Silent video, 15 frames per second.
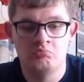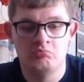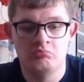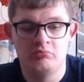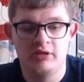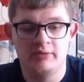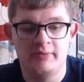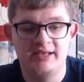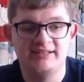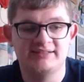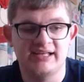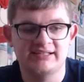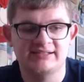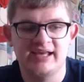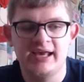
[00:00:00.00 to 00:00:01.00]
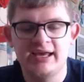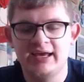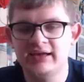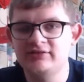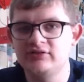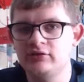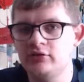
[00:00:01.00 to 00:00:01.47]
it makes sense. He
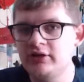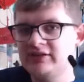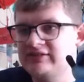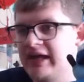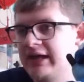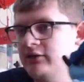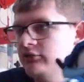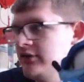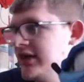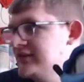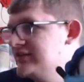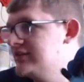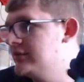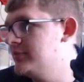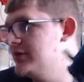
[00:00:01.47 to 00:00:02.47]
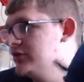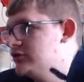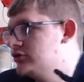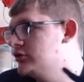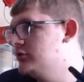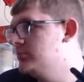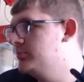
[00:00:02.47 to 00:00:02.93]
doesn't look as angry as in the
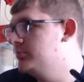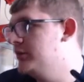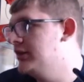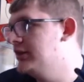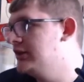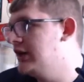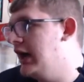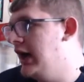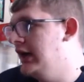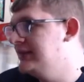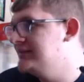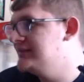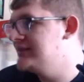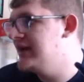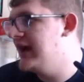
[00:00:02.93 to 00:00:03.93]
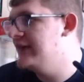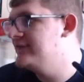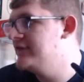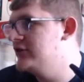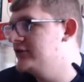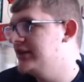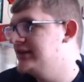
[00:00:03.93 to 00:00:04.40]
picture, but honestly, I
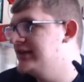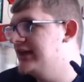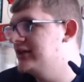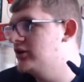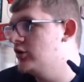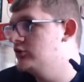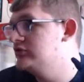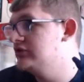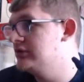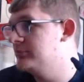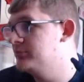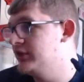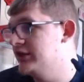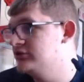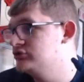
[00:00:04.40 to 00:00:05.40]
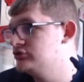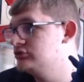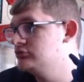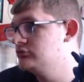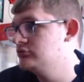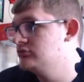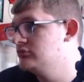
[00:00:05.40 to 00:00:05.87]
feel like that goes in the
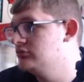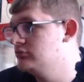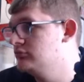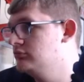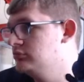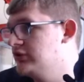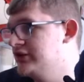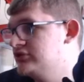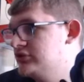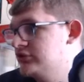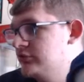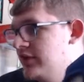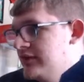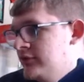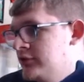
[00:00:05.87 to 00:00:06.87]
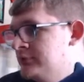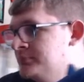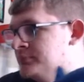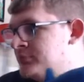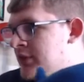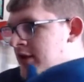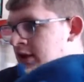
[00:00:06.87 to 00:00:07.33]
Plush's favor.
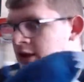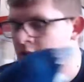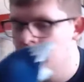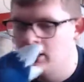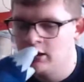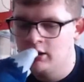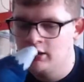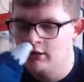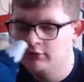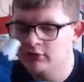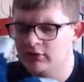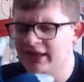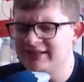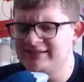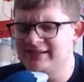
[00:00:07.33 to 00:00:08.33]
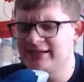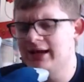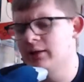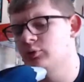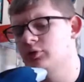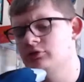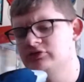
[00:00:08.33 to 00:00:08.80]
The last thing I
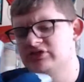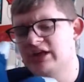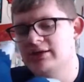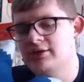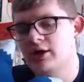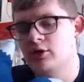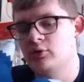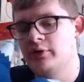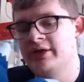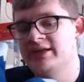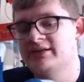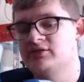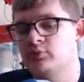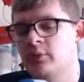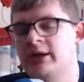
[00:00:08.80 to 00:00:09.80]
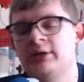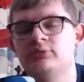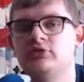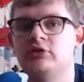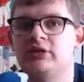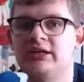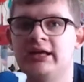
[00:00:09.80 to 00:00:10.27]
will say, though, is when I was
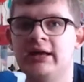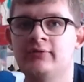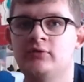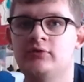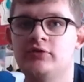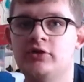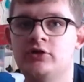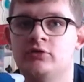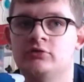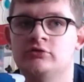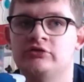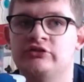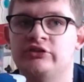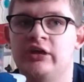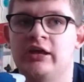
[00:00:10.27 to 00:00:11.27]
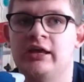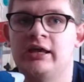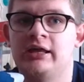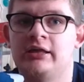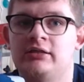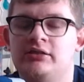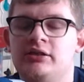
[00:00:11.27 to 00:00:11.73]
looking at reviews,
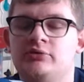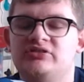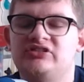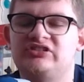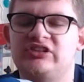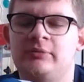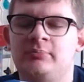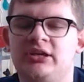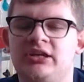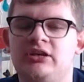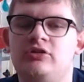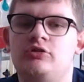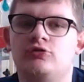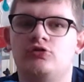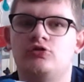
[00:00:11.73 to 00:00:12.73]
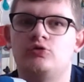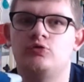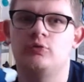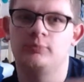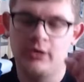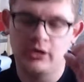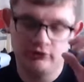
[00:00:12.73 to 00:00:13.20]
there was somebody who
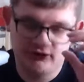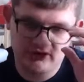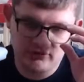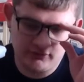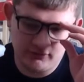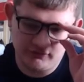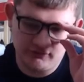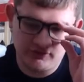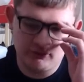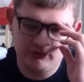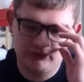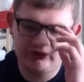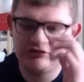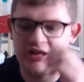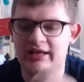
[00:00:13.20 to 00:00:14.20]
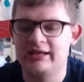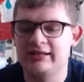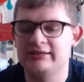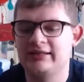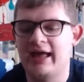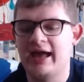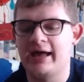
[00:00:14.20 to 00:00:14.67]
posted a review
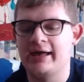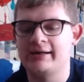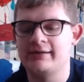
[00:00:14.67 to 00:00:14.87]
saying that